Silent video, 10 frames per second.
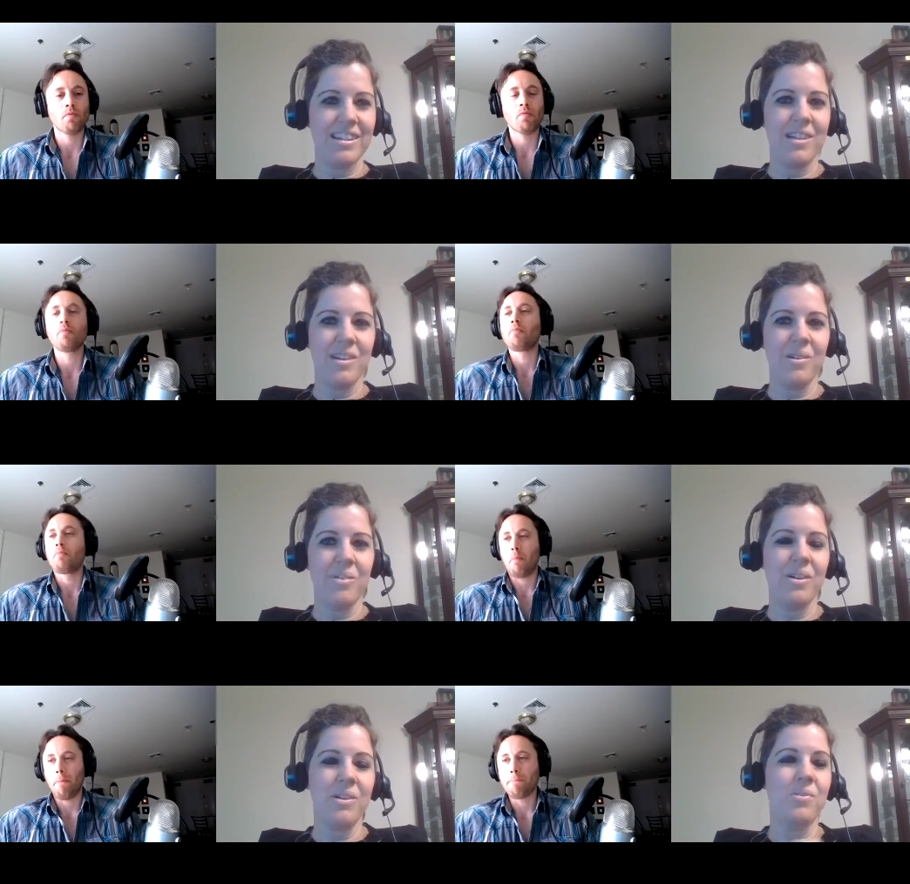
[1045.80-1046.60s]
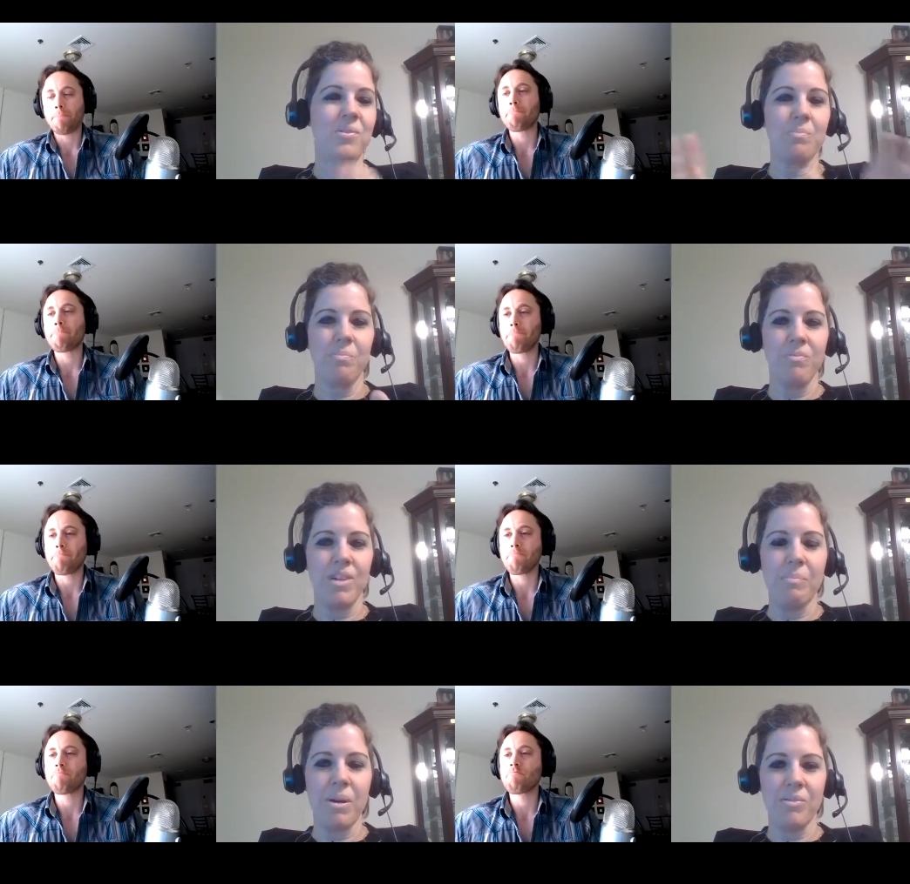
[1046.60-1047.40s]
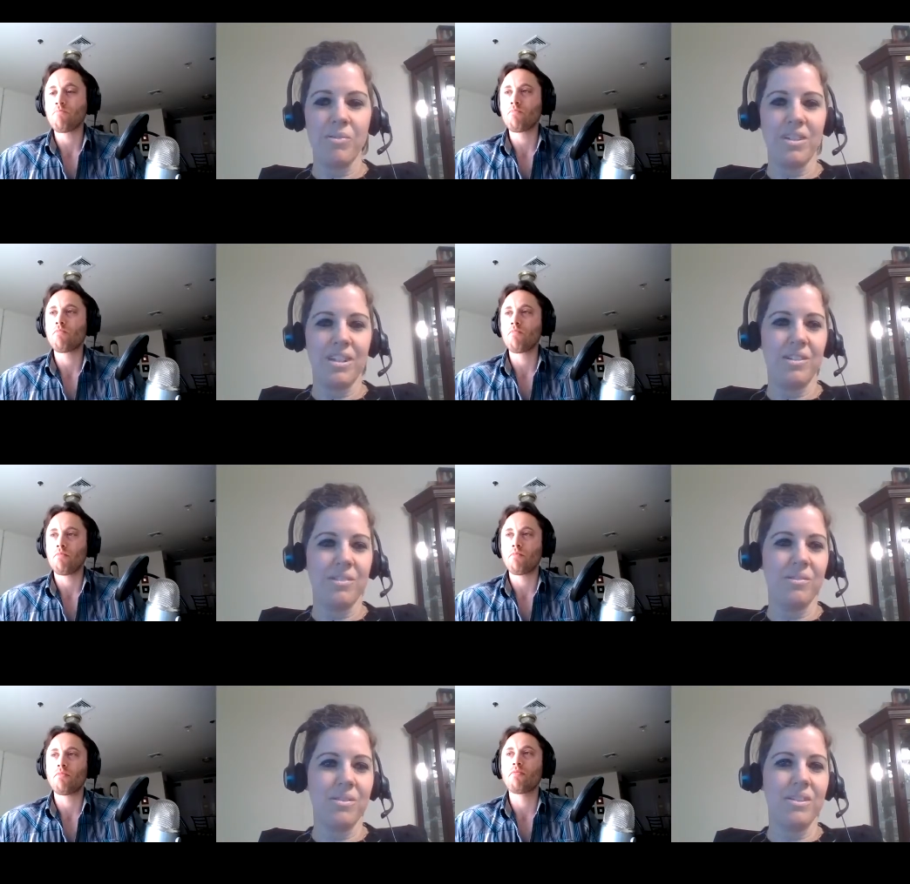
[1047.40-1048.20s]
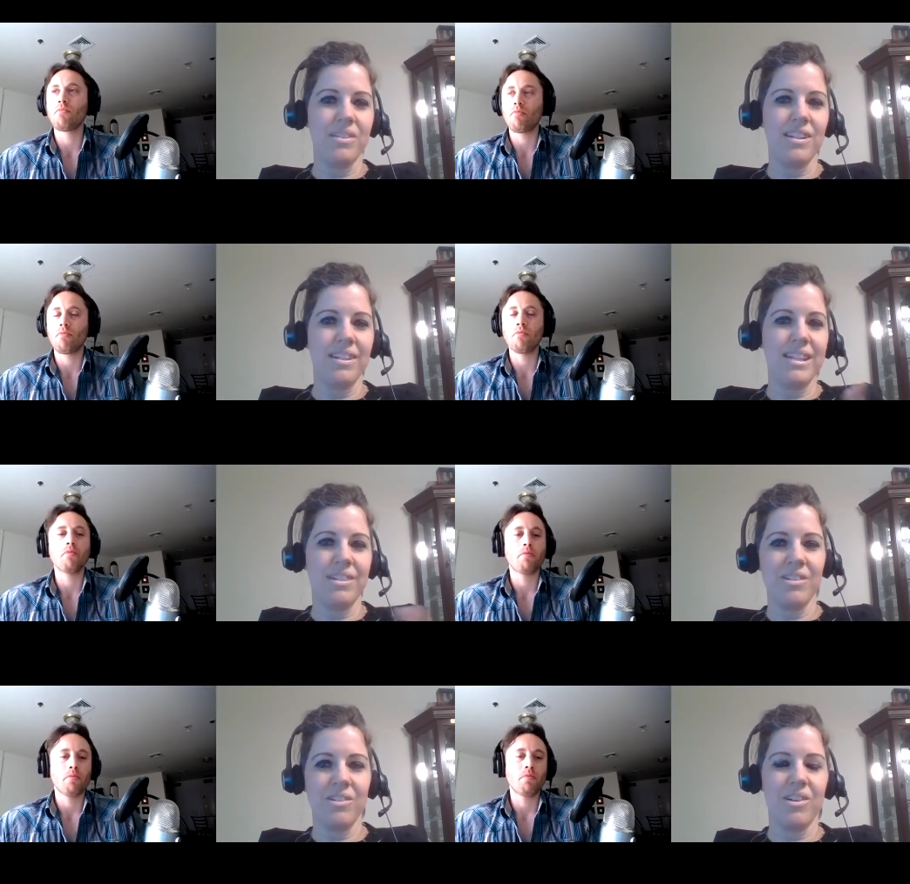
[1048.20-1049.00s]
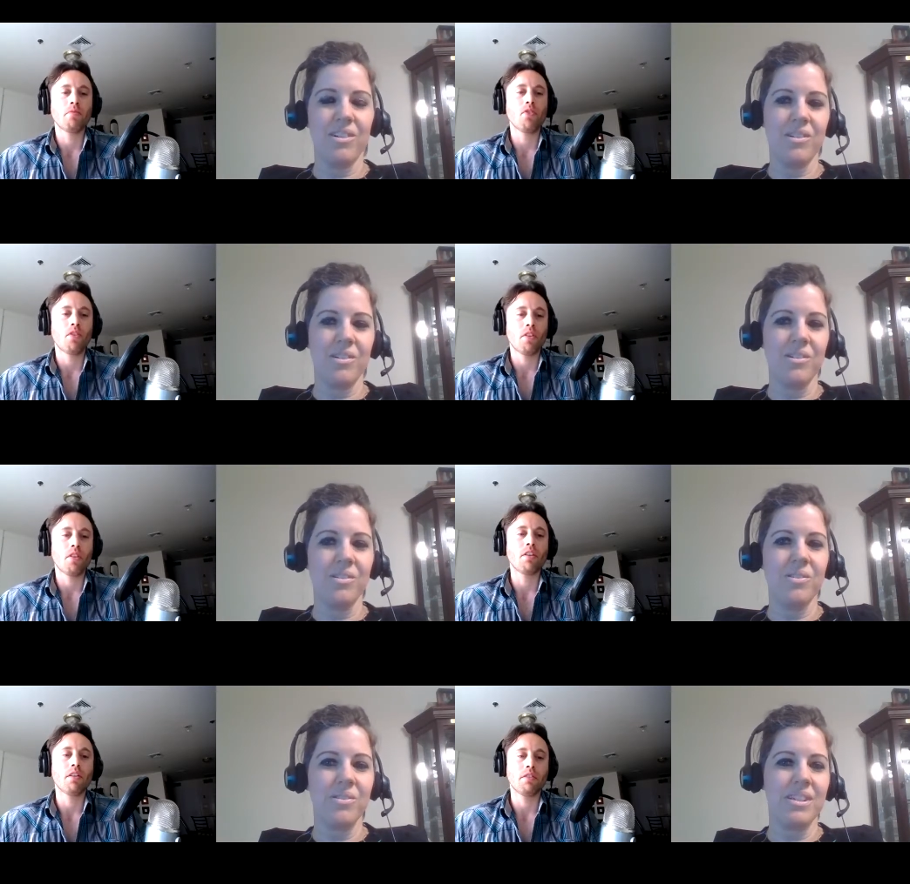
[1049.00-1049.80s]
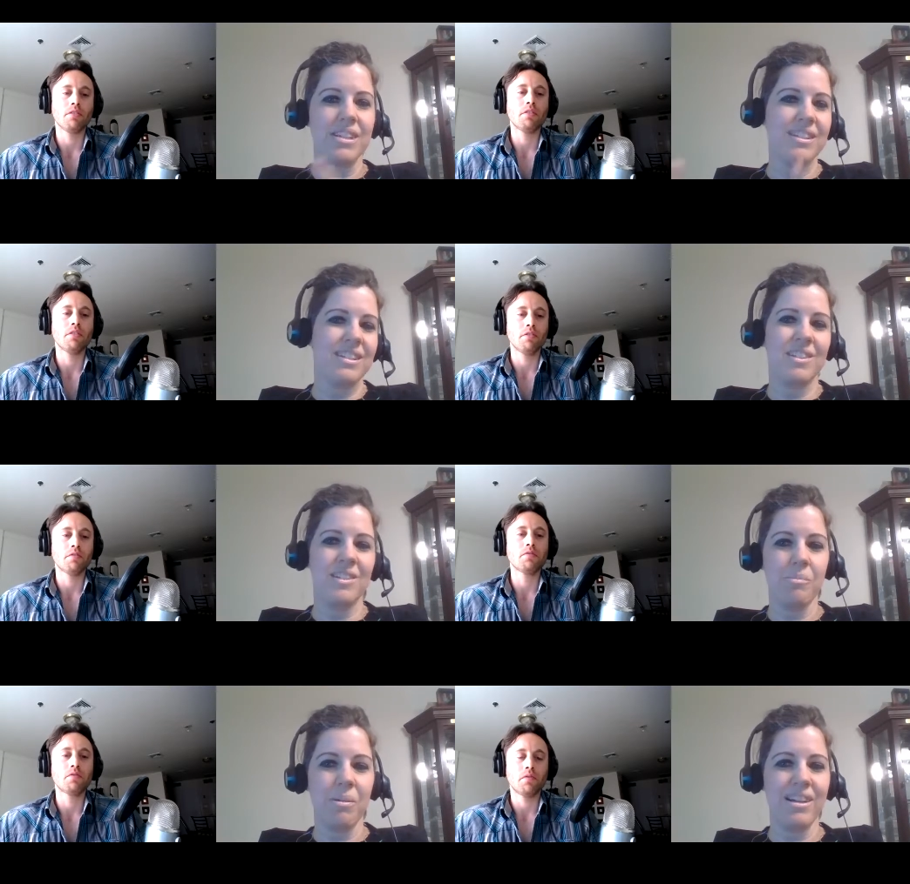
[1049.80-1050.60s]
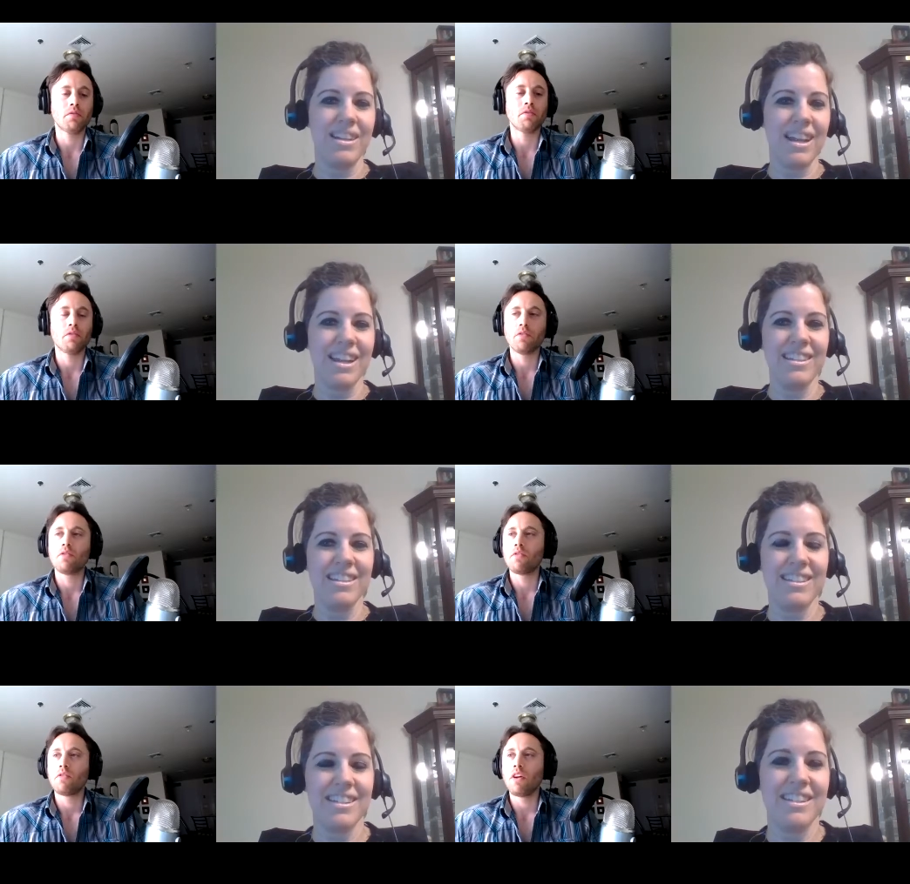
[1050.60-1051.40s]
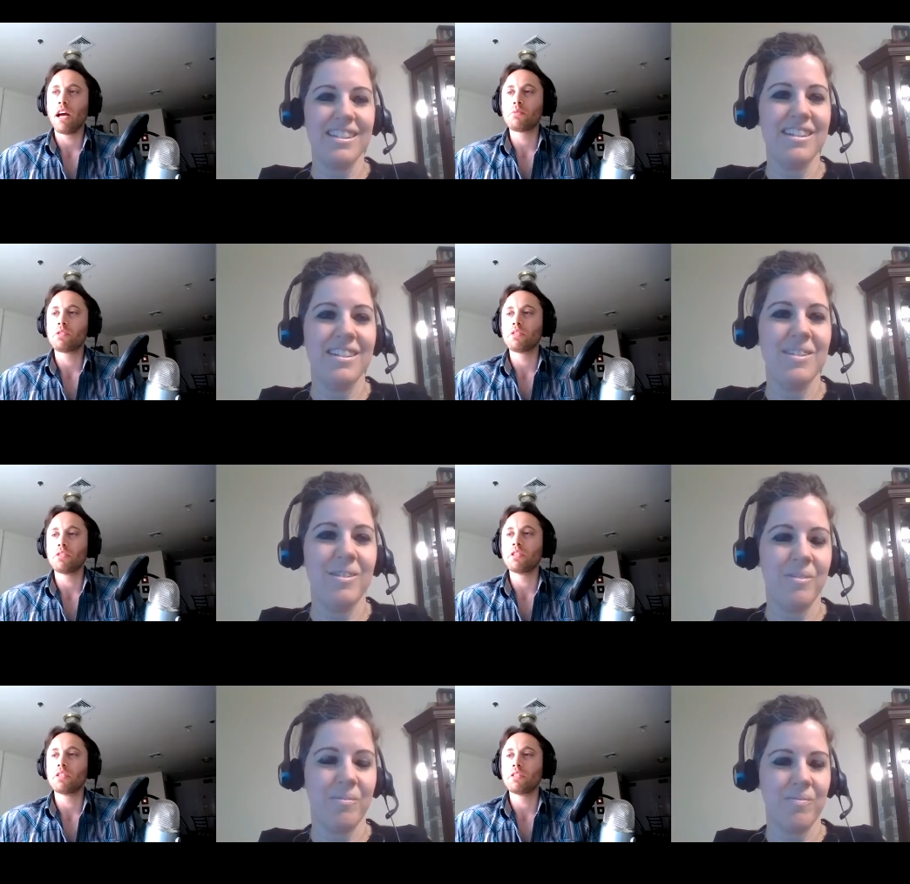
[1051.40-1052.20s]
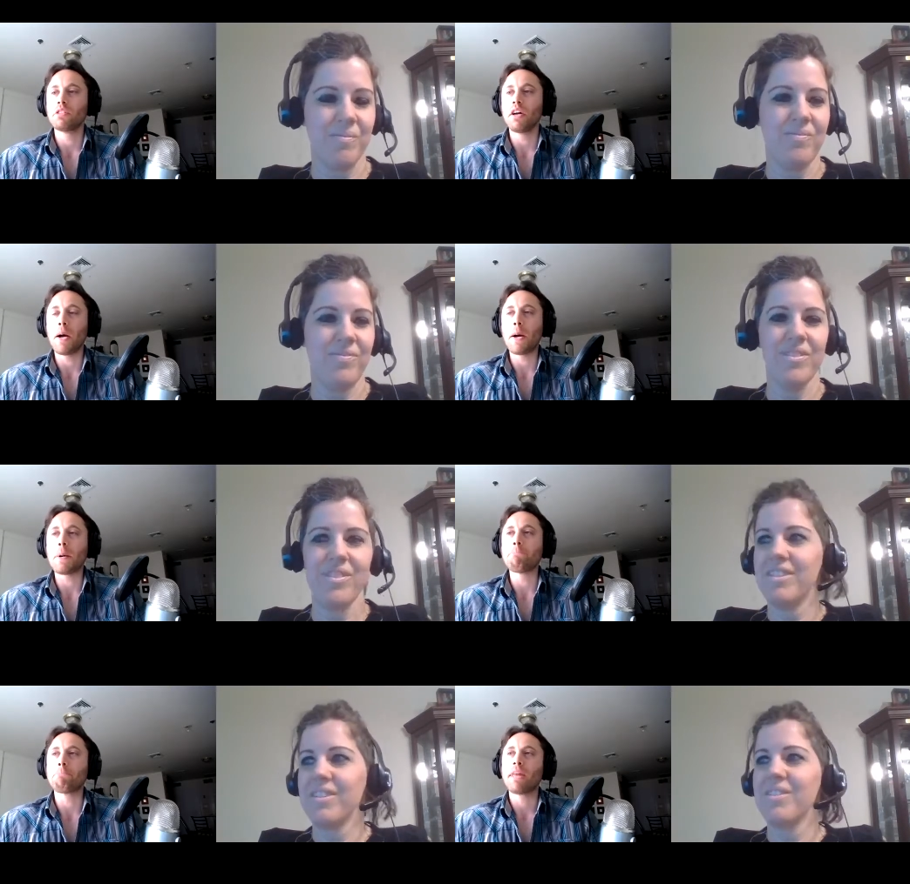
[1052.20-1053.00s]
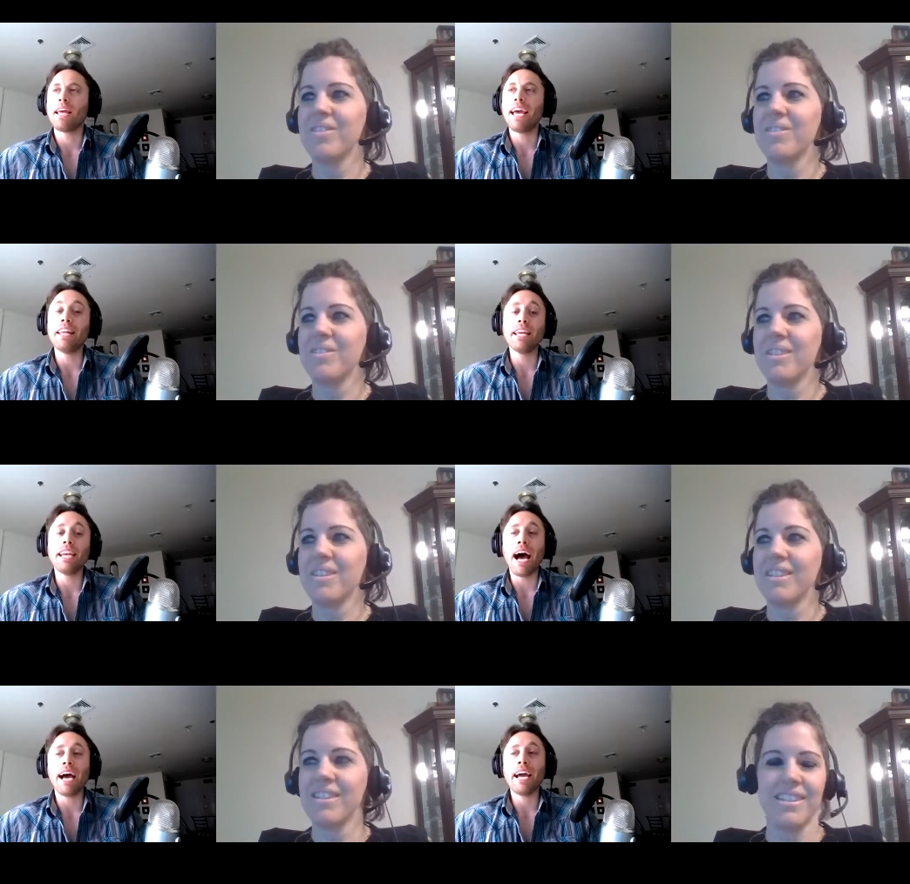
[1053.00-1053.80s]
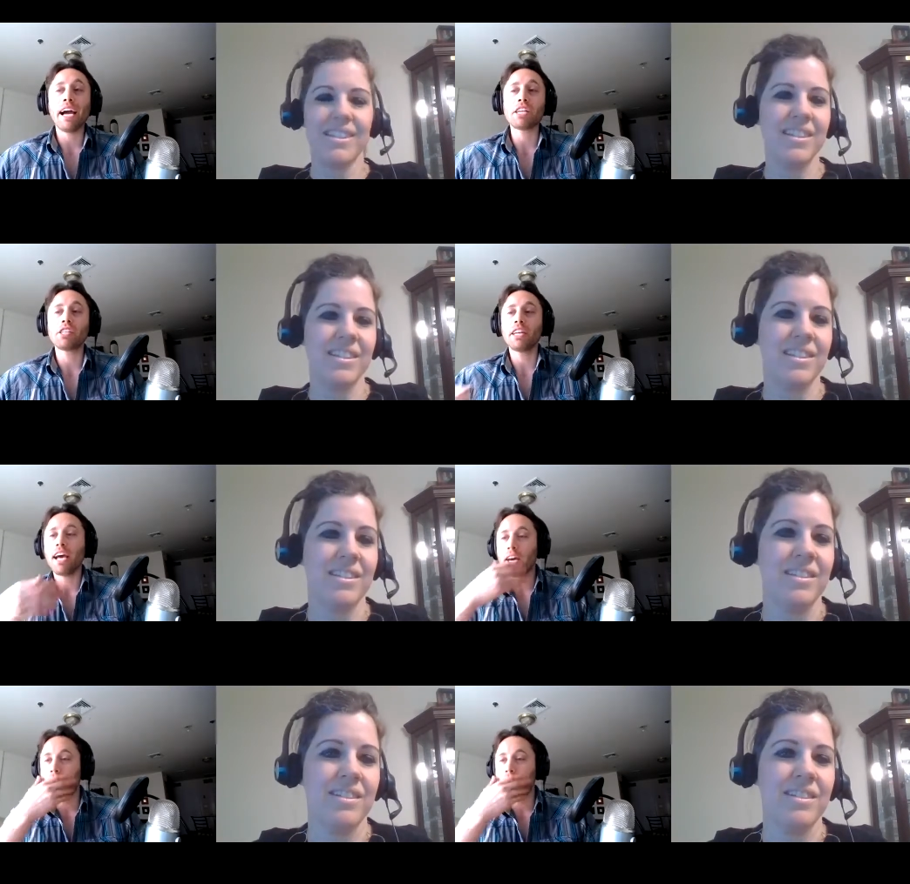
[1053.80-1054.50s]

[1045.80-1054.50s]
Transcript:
Speaker 1: you know who's reposting your the link to your article, who's listening to your podcast.
Speaker 2: Absolutely. Um, so and then I actually had